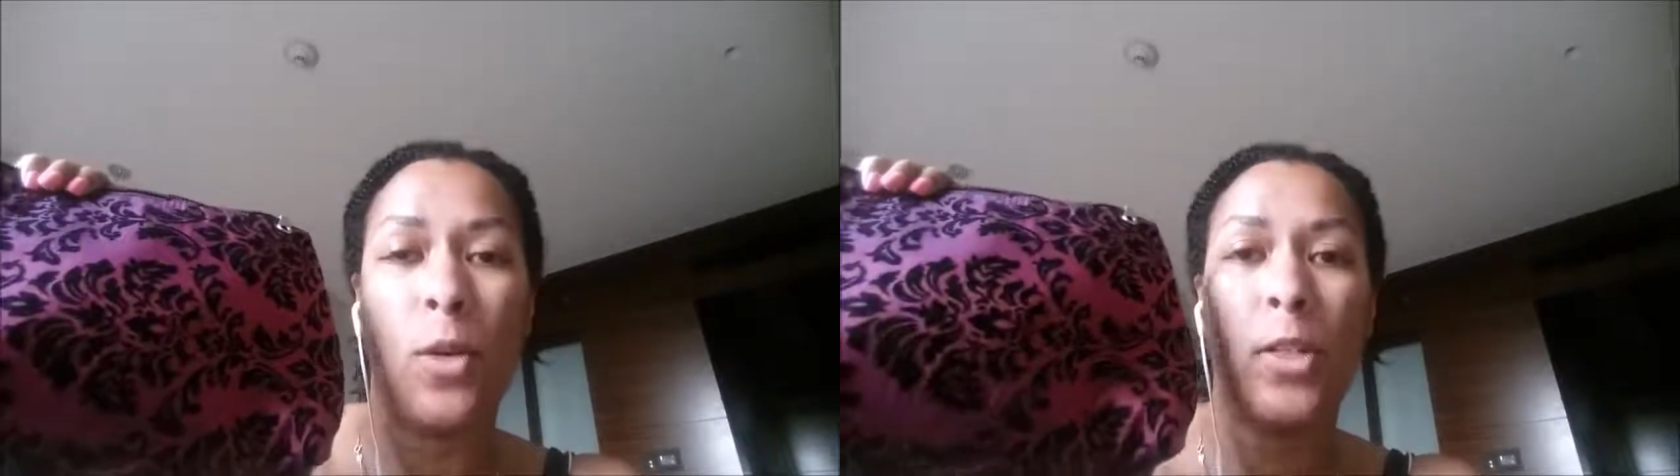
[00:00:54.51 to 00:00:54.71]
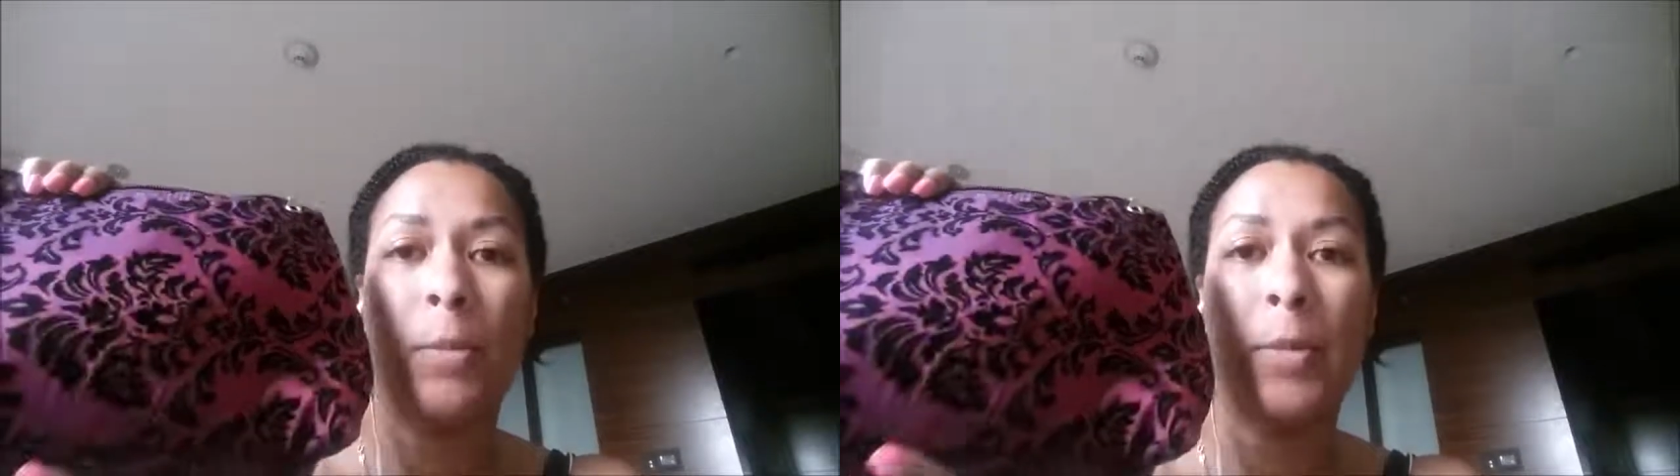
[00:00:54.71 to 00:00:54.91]

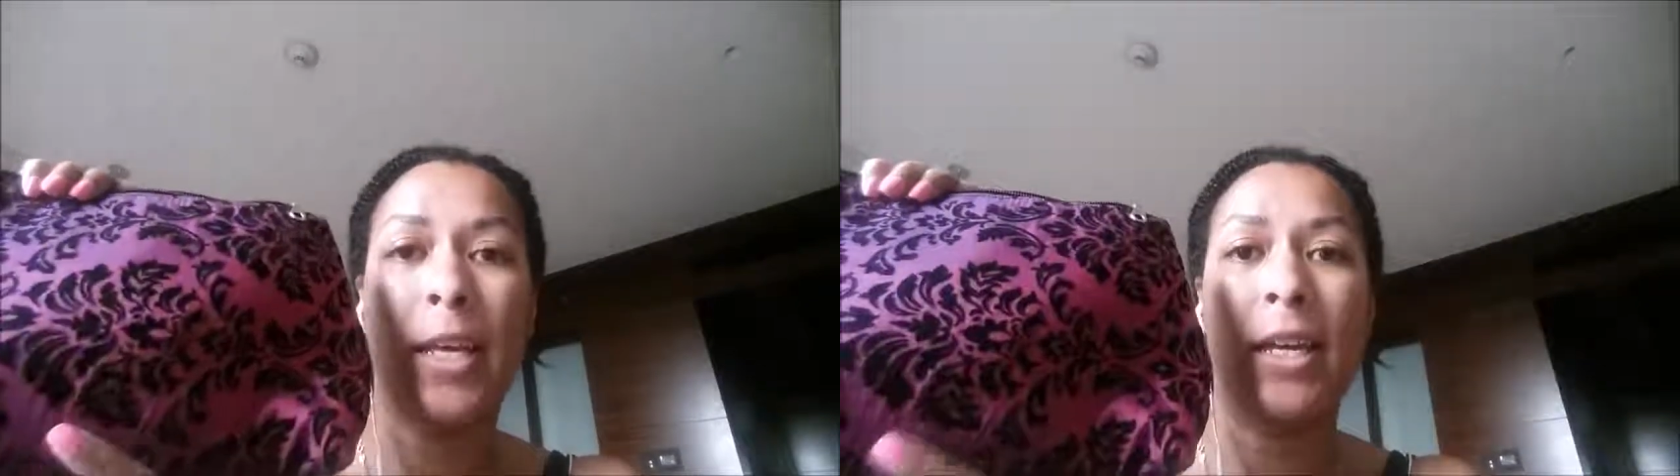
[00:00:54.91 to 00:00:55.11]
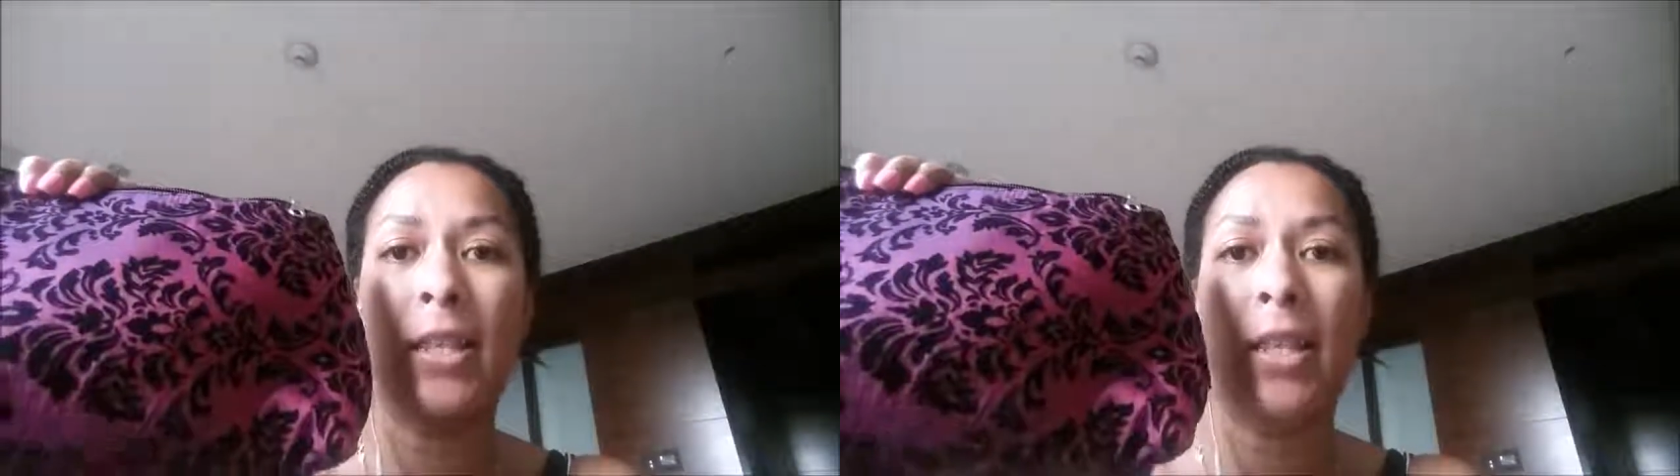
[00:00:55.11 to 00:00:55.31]
or
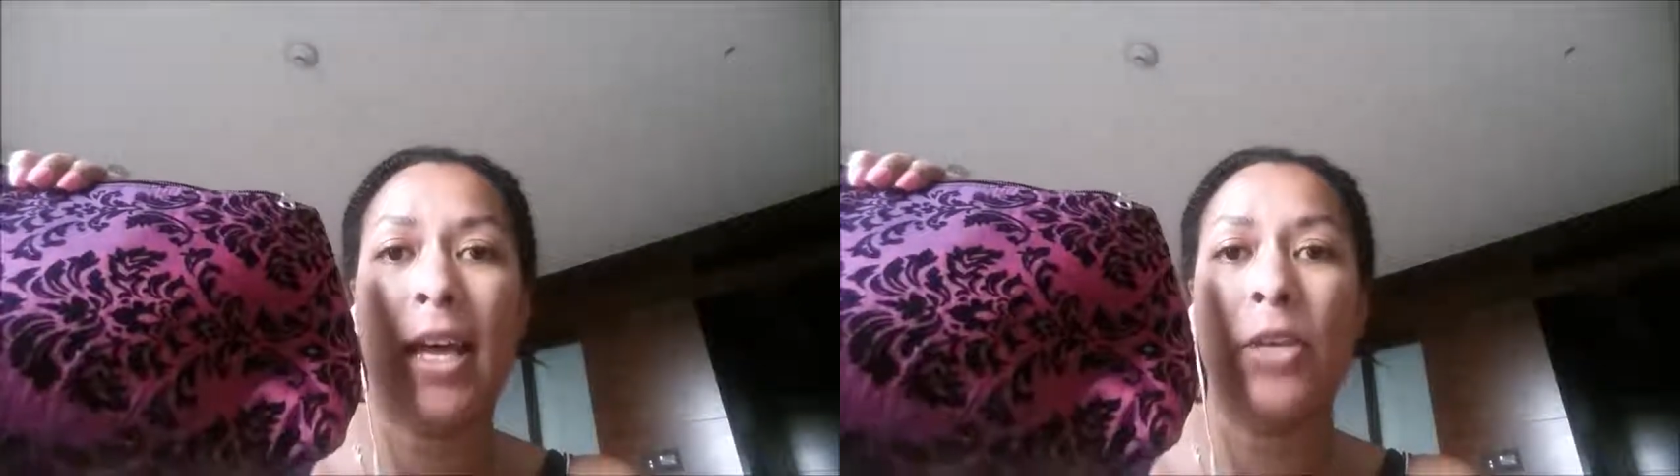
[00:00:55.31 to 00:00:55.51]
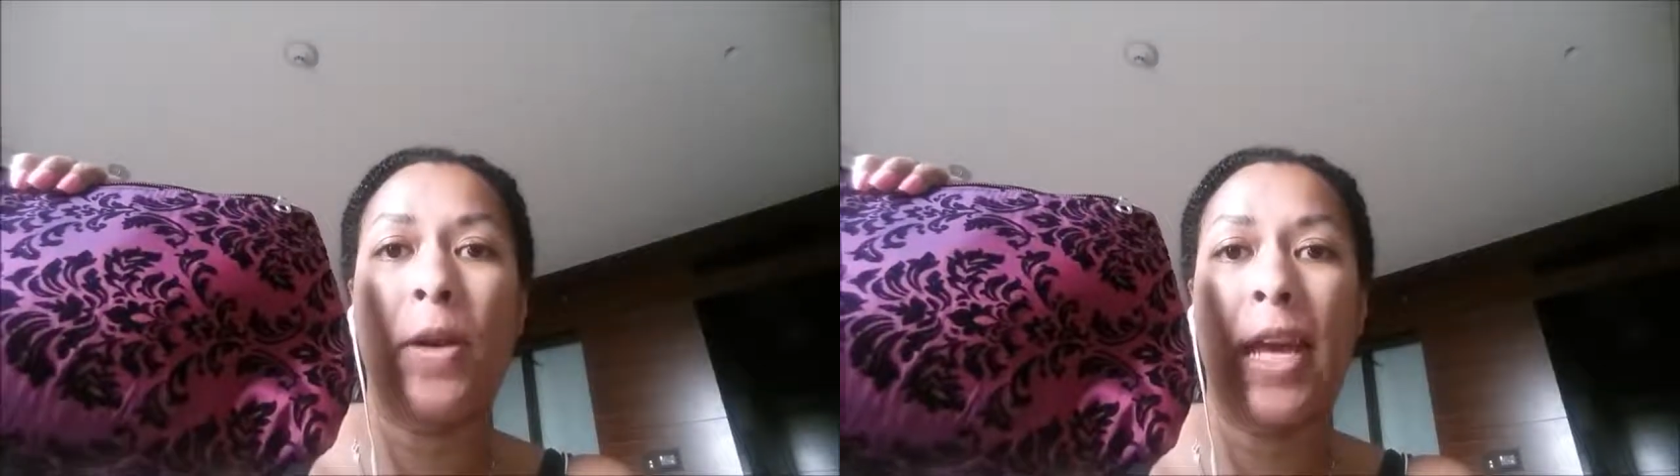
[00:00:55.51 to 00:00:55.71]
something
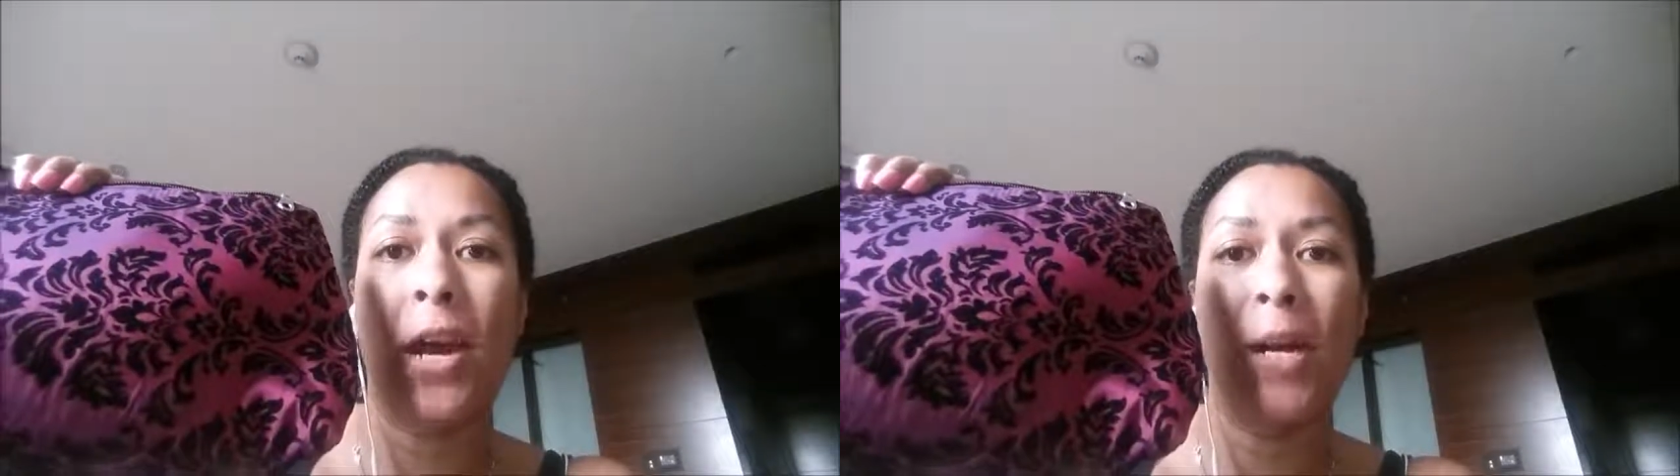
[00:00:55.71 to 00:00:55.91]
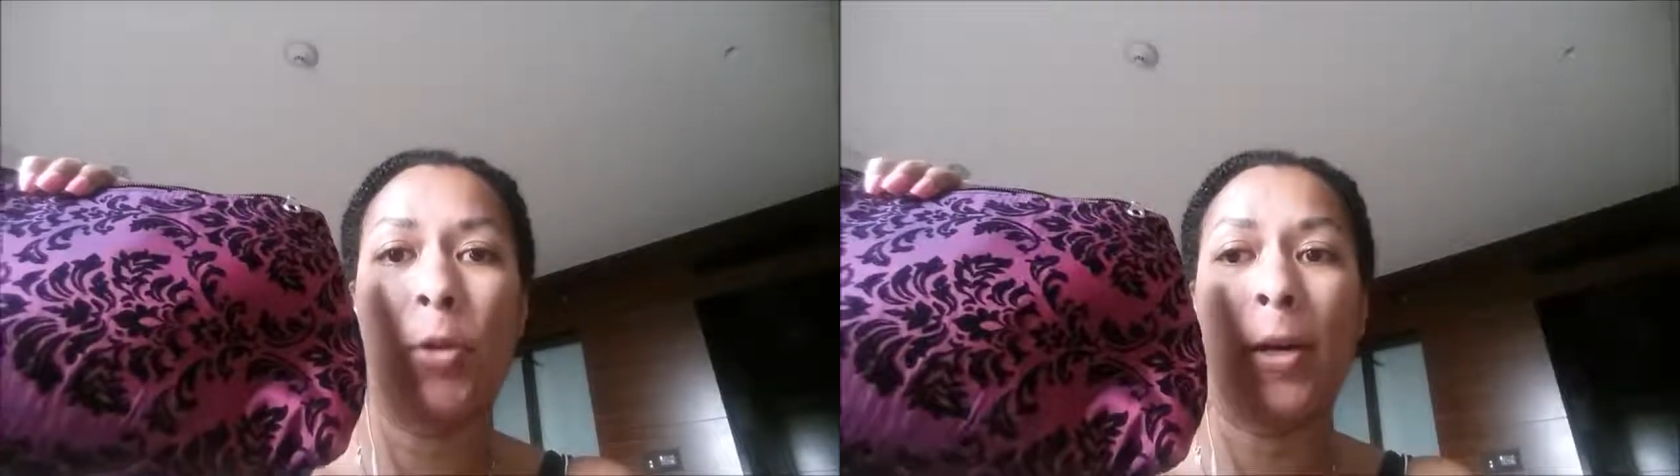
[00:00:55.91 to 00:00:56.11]
that you can
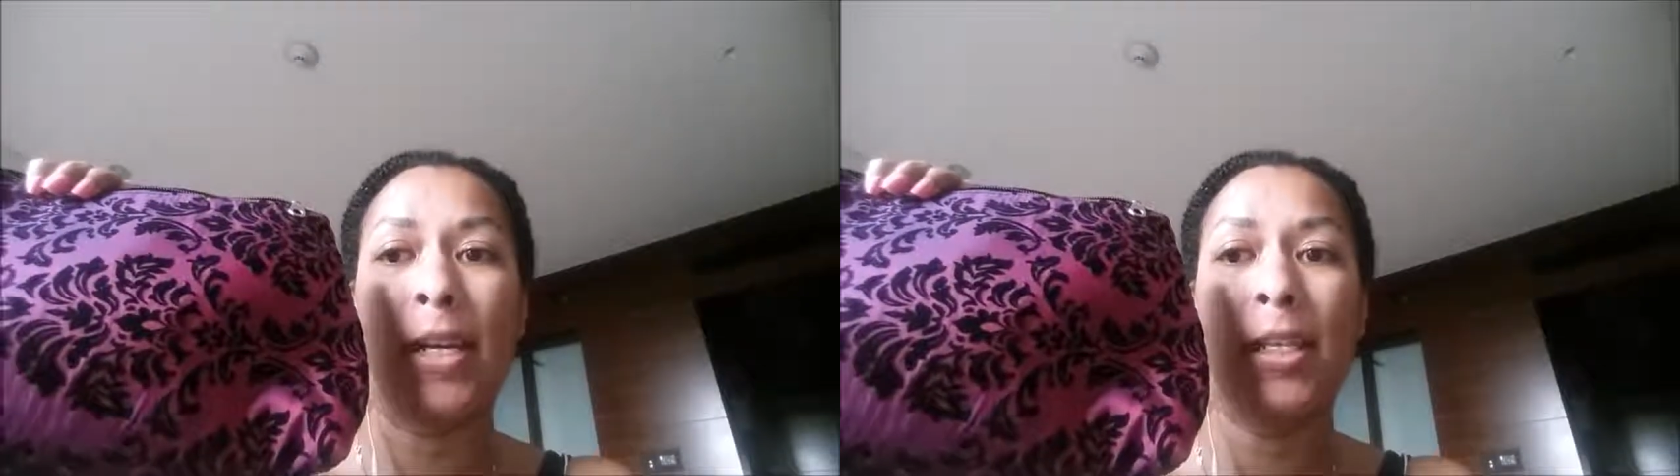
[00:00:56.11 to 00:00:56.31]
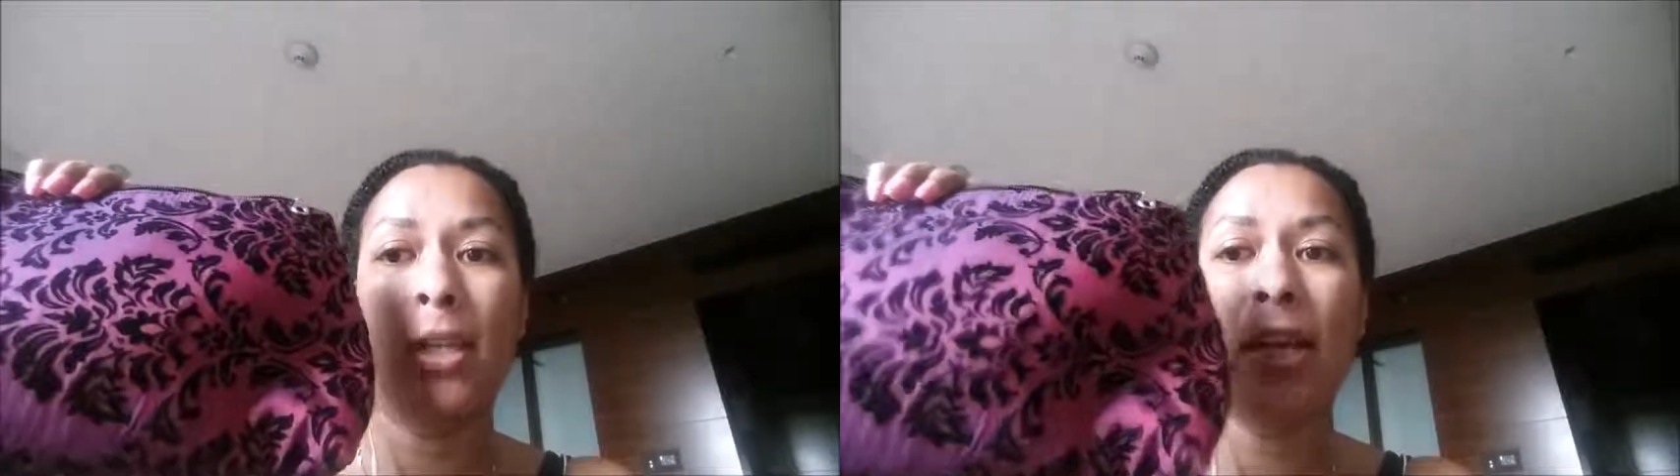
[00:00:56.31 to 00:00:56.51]
carry more
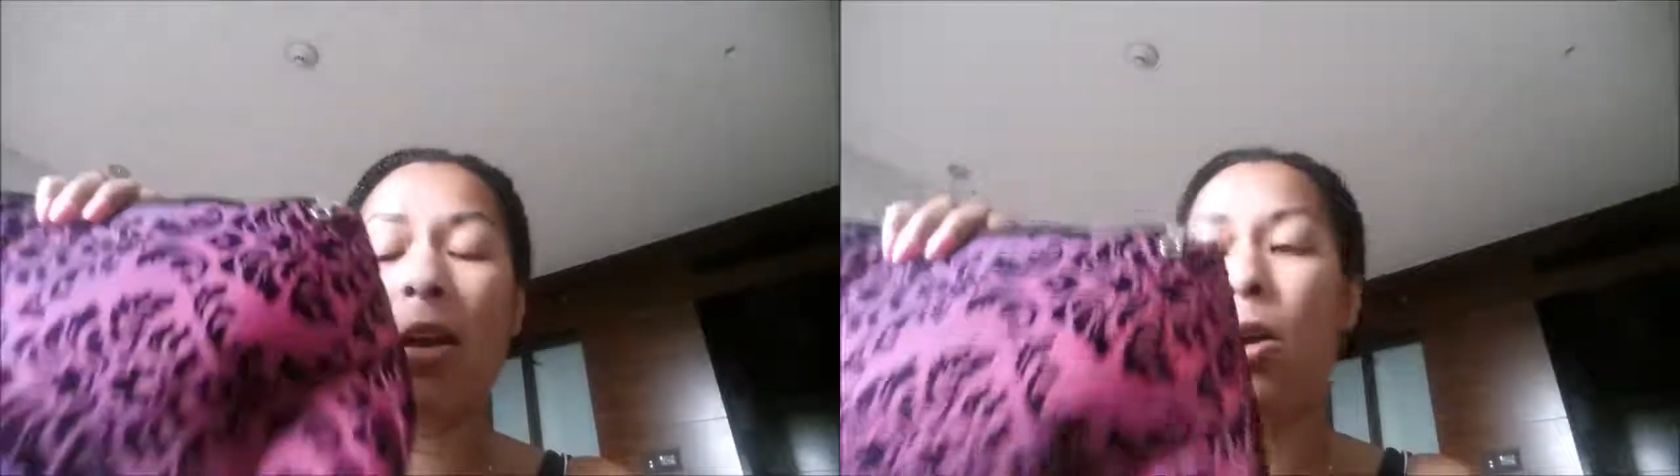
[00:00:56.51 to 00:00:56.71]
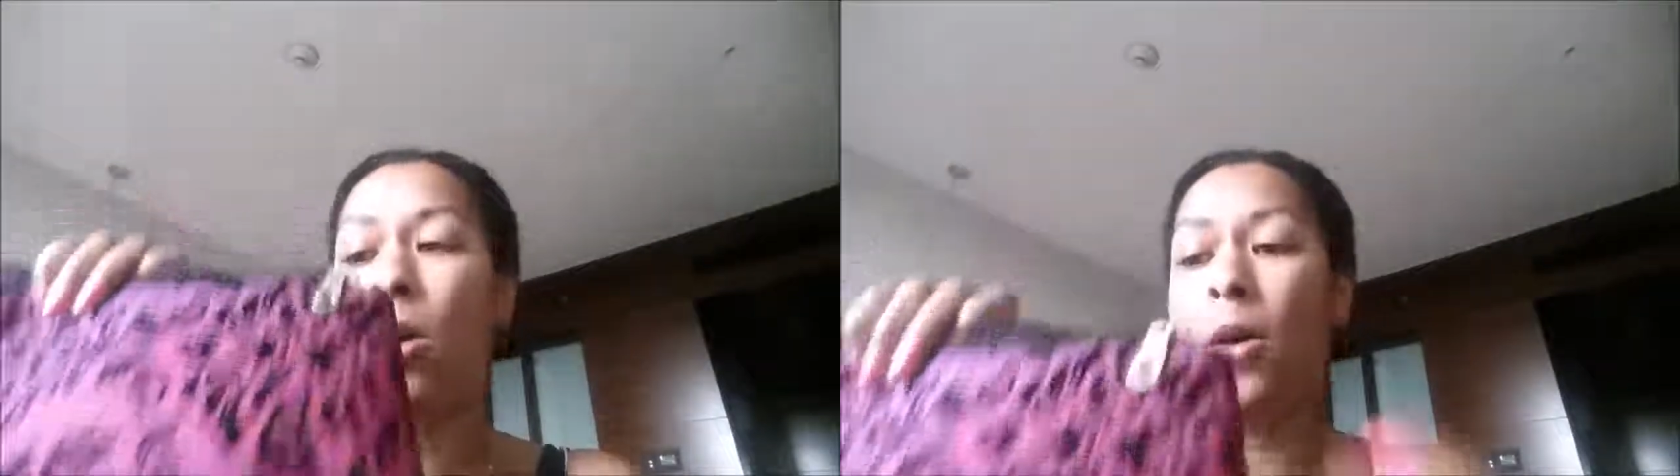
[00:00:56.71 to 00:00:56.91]
easily.